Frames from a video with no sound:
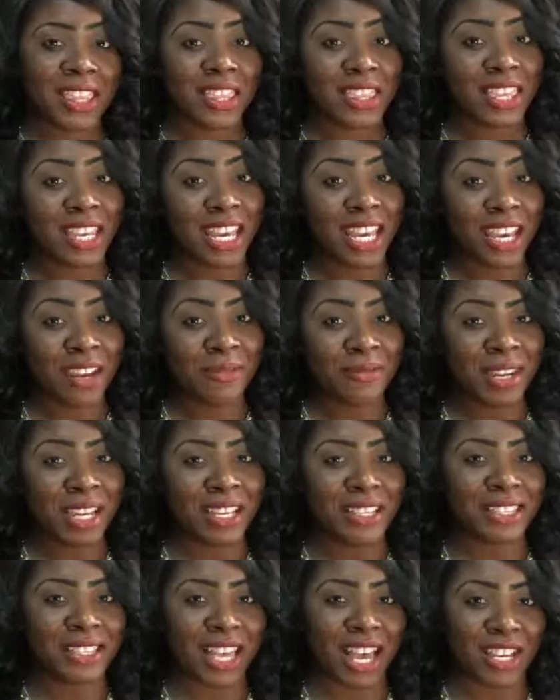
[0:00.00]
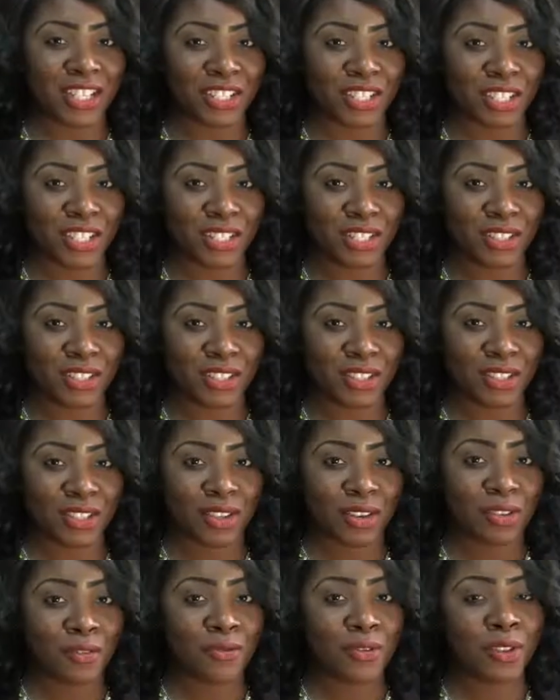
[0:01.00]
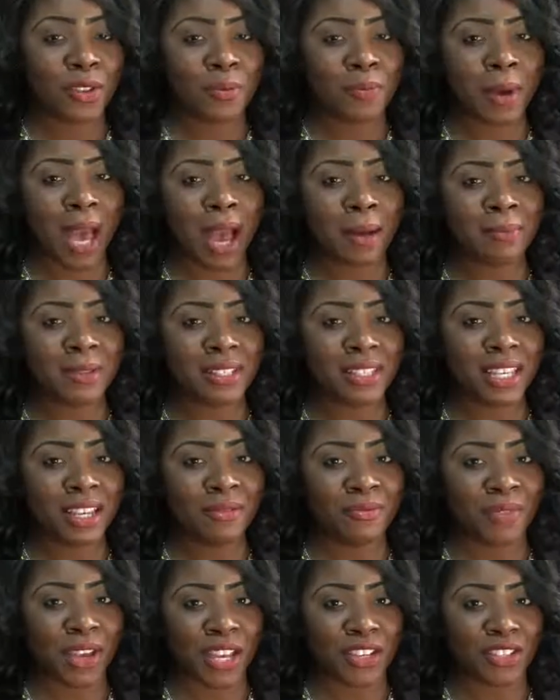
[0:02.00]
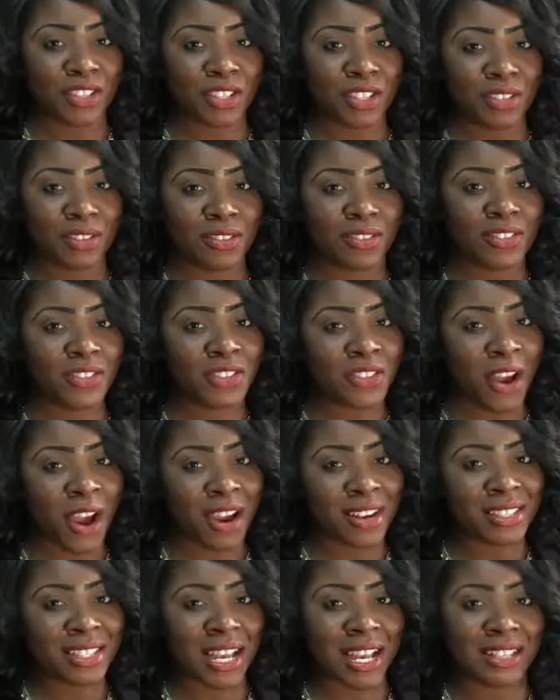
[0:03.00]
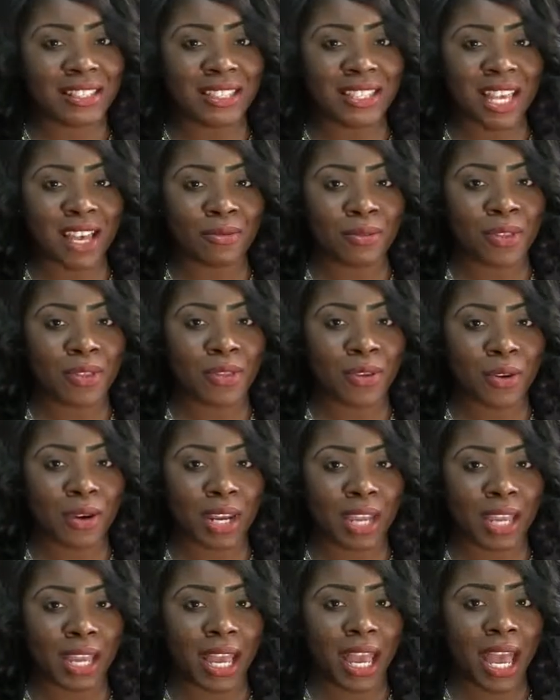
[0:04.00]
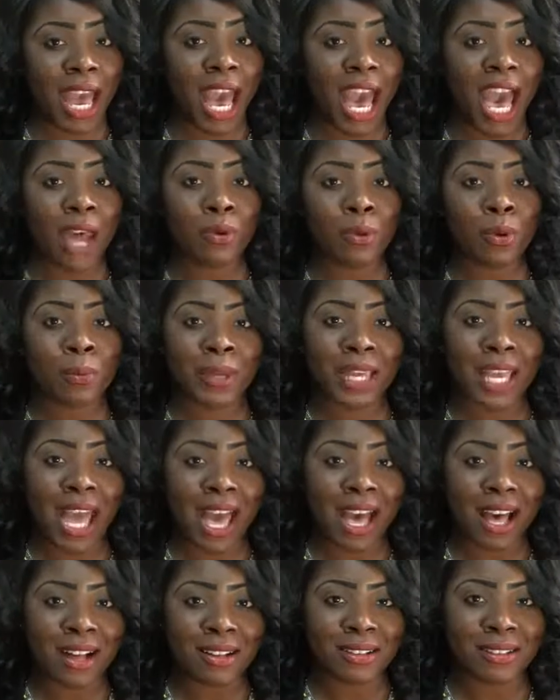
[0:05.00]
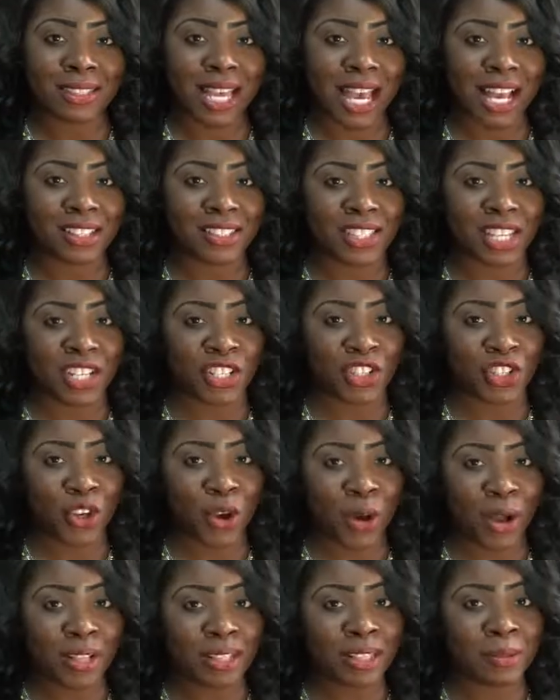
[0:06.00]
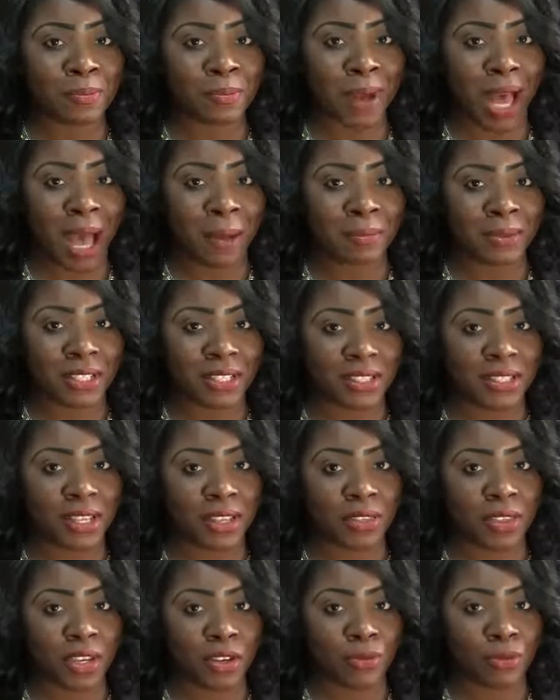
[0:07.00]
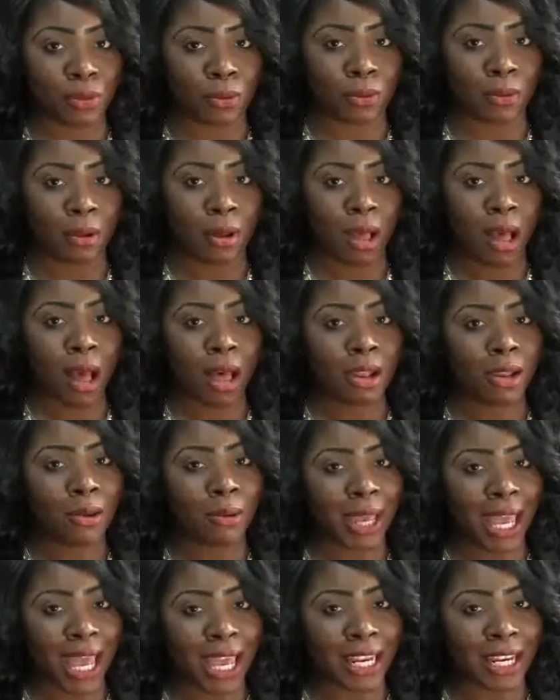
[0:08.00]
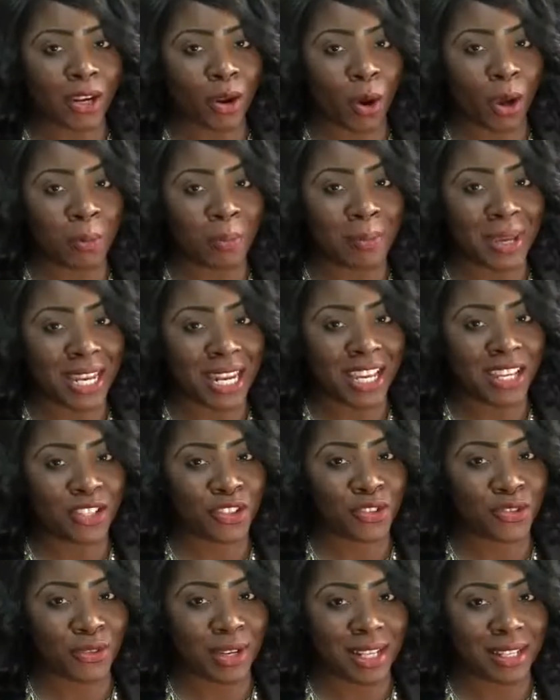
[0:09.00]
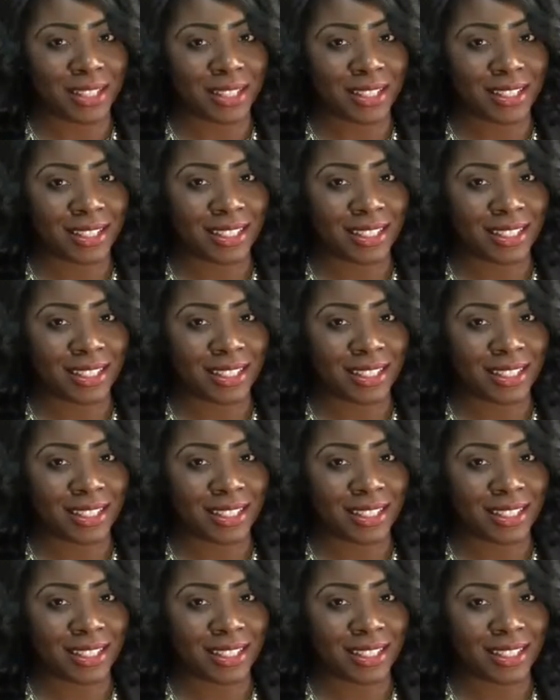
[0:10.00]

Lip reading: The evening sessions for the Baptist Convention starts at 7:30 and will be held at St. John's Baptist Cathedral, located on Meeting Street.